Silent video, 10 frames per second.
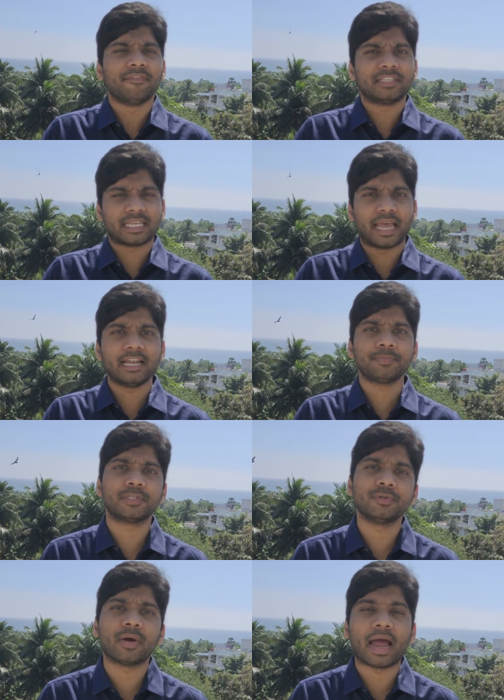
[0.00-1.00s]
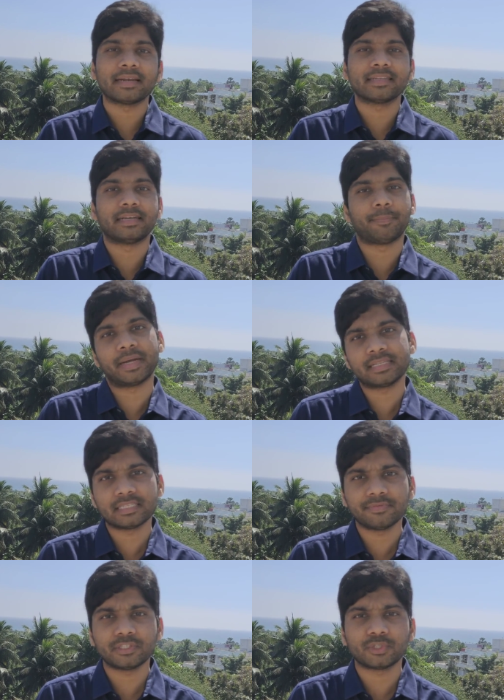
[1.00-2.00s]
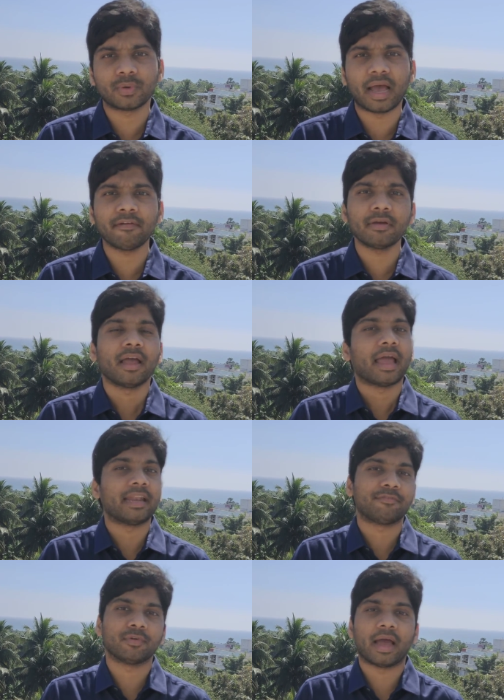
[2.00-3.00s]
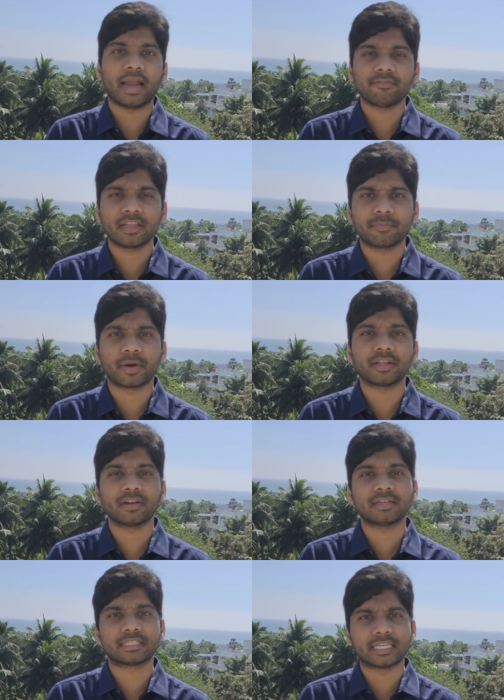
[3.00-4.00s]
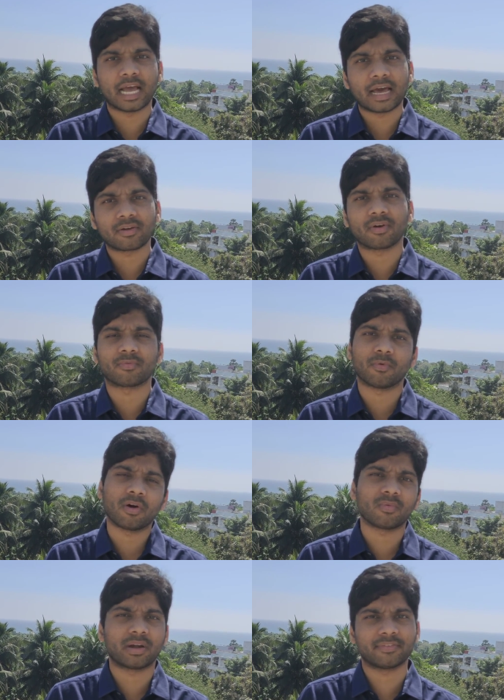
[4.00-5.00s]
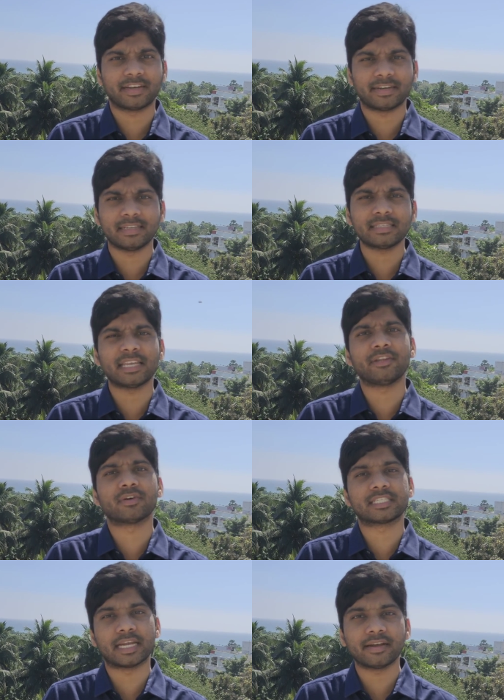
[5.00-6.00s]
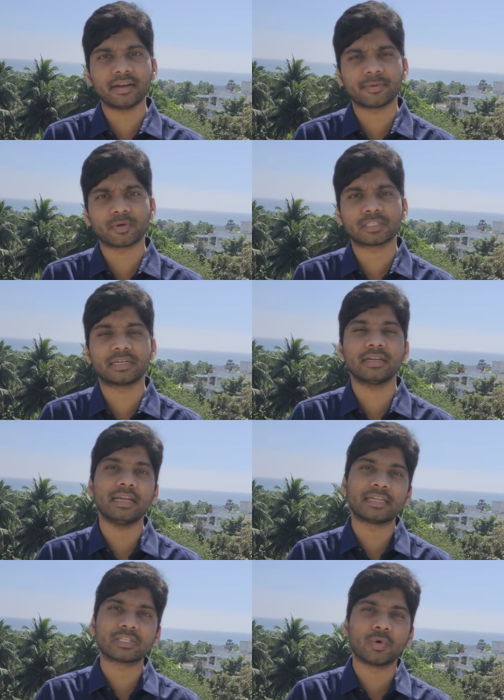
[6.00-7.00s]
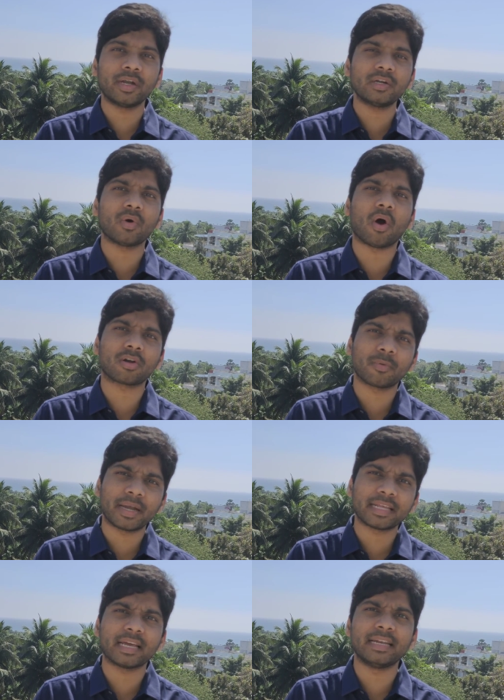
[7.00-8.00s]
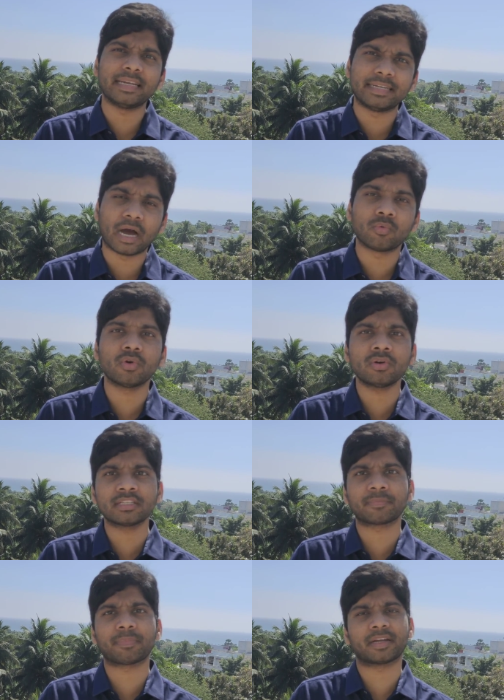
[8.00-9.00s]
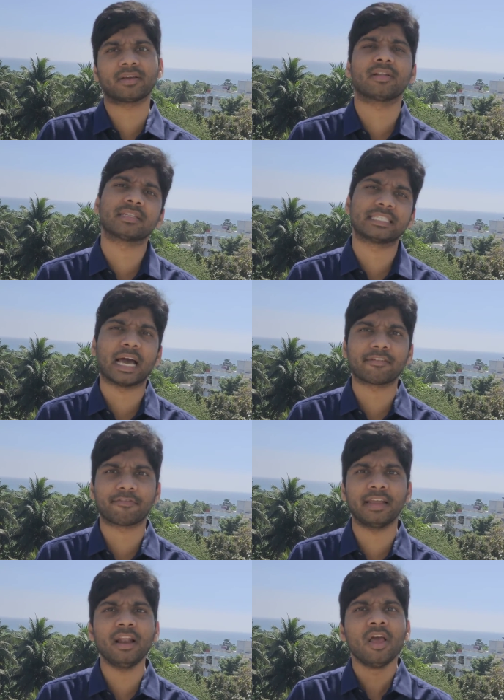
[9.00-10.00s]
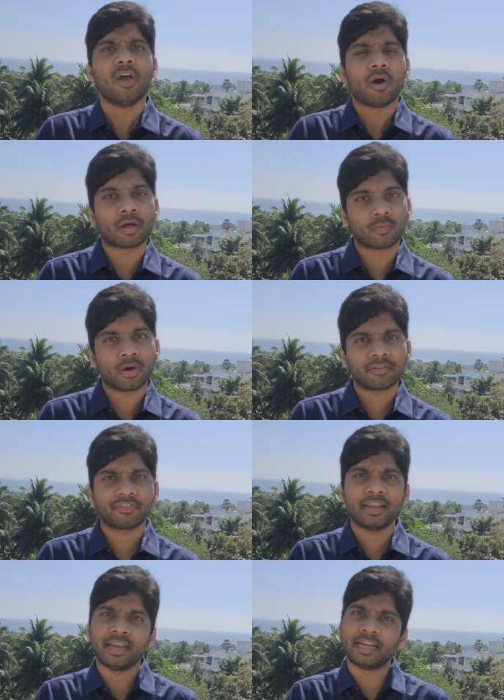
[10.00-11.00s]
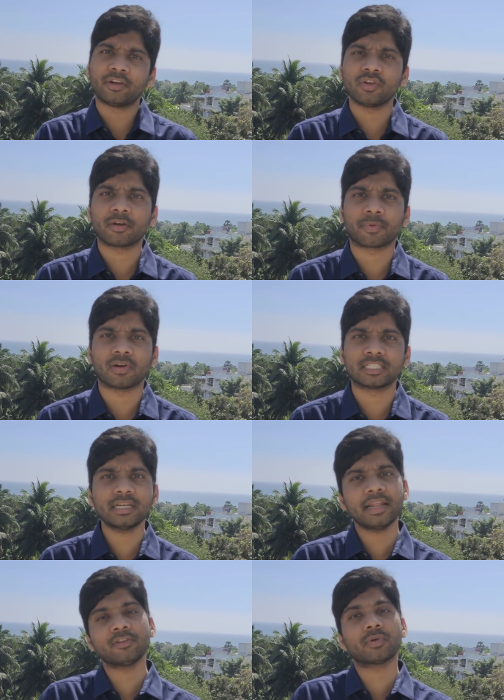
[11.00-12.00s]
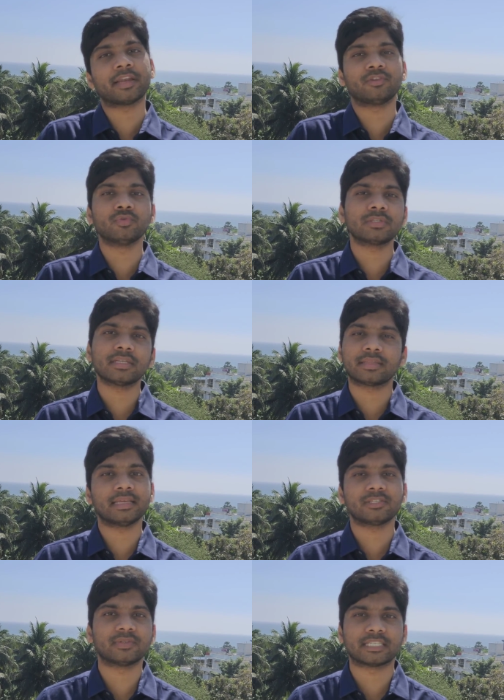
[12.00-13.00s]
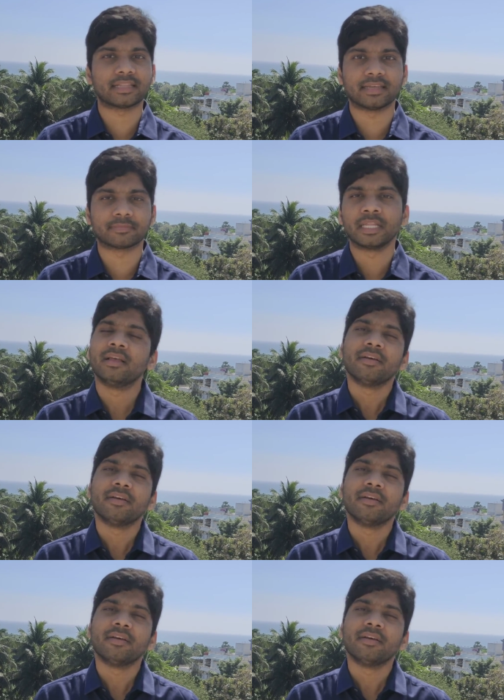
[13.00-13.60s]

which helps you add the dependency which you have, and if you have that particular jar or war, whatever it is, in your central repository, it is going to automatically download that particular jar file or war file into your project, and you can use the things which are there.